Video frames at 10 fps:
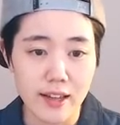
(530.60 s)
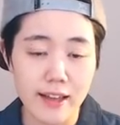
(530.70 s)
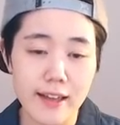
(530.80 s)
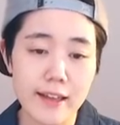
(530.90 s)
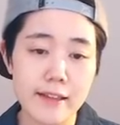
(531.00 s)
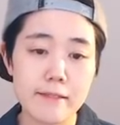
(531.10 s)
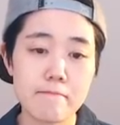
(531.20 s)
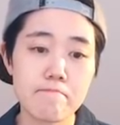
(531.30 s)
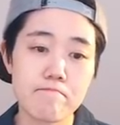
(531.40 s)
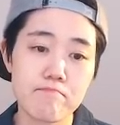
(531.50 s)

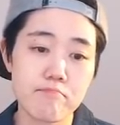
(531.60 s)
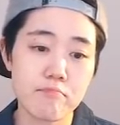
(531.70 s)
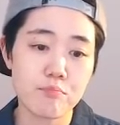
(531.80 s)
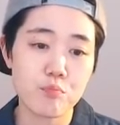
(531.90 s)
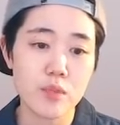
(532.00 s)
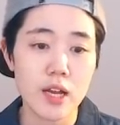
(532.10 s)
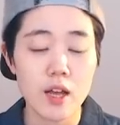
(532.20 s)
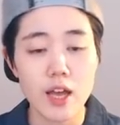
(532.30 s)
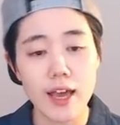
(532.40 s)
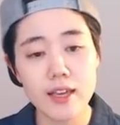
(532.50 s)
And
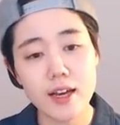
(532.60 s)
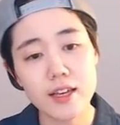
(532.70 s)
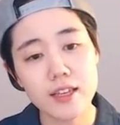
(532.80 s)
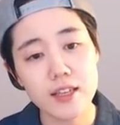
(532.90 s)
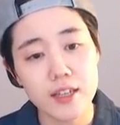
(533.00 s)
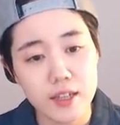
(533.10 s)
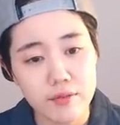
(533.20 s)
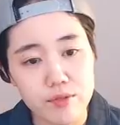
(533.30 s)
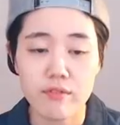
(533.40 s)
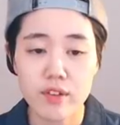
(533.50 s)
AI
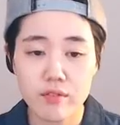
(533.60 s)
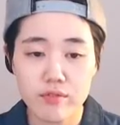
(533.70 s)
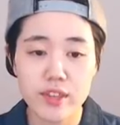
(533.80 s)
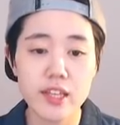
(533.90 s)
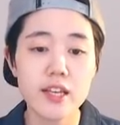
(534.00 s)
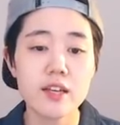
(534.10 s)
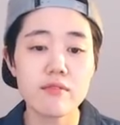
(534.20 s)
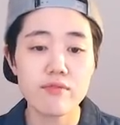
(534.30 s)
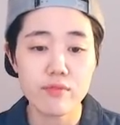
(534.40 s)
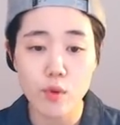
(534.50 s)
gives
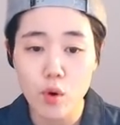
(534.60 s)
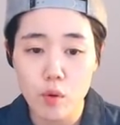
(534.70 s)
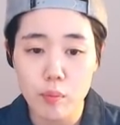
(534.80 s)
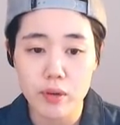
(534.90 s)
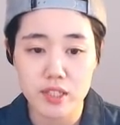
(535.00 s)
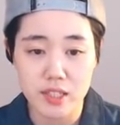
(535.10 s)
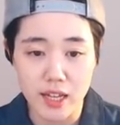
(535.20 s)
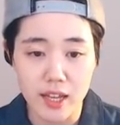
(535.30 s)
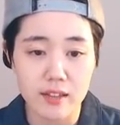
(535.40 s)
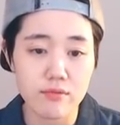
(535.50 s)

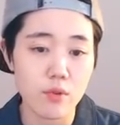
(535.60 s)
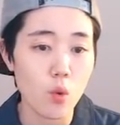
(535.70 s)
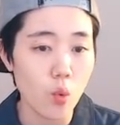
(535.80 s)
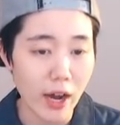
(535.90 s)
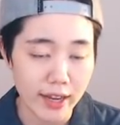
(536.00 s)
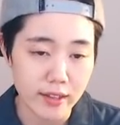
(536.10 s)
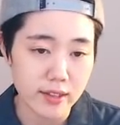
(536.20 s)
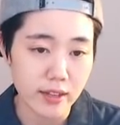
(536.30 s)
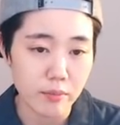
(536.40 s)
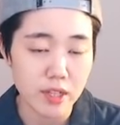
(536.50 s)
54% for white.
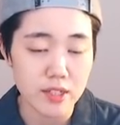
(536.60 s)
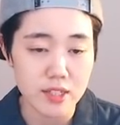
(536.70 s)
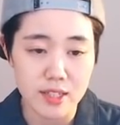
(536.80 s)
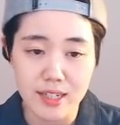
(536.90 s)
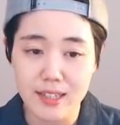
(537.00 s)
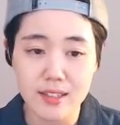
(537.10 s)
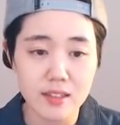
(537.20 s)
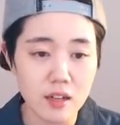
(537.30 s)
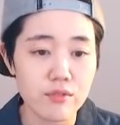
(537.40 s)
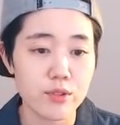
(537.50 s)
That means it's a little
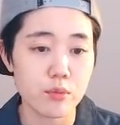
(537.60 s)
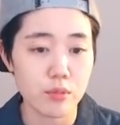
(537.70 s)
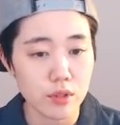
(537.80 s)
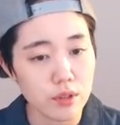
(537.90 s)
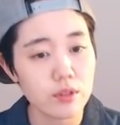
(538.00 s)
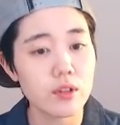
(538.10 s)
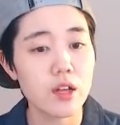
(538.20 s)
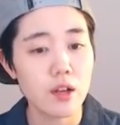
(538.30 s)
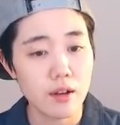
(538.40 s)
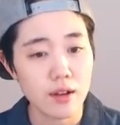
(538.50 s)
comfortable
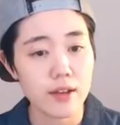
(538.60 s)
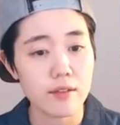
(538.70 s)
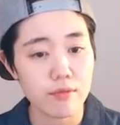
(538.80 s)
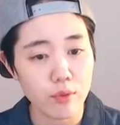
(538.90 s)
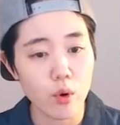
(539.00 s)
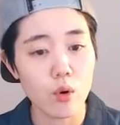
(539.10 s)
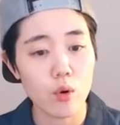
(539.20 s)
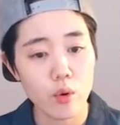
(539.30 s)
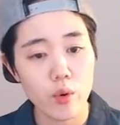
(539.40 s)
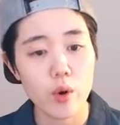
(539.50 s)

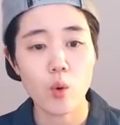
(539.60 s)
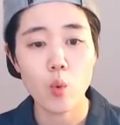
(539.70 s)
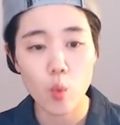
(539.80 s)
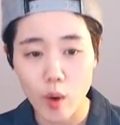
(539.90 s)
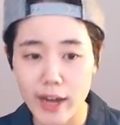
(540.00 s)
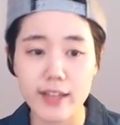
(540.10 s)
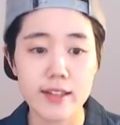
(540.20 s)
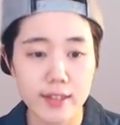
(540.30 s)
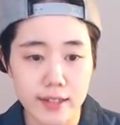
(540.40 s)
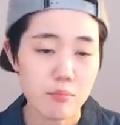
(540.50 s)
for
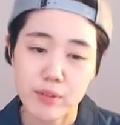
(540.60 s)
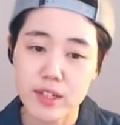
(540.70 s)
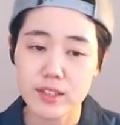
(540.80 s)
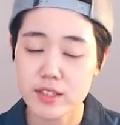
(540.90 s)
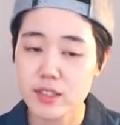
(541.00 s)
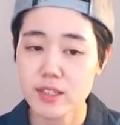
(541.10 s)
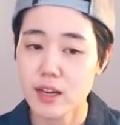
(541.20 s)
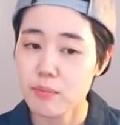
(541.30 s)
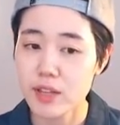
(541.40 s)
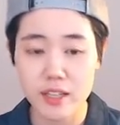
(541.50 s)
white. But yeah,
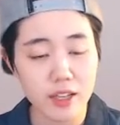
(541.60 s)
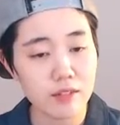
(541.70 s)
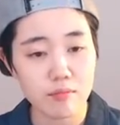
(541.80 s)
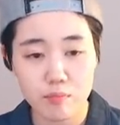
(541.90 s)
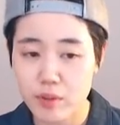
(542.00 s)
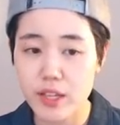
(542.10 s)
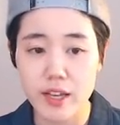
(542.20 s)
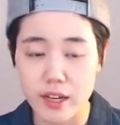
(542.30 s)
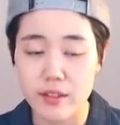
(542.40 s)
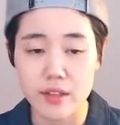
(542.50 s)
black can play,
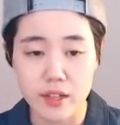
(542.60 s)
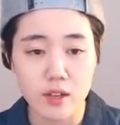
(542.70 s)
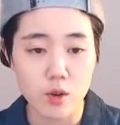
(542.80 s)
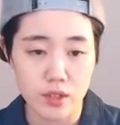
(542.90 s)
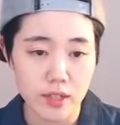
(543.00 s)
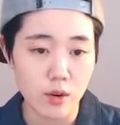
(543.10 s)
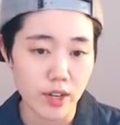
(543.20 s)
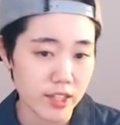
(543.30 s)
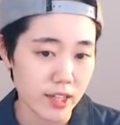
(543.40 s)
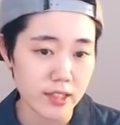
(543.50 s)
I think. Yeah,
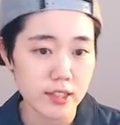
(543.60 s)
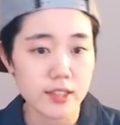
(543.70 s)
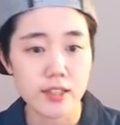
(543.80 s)
why not?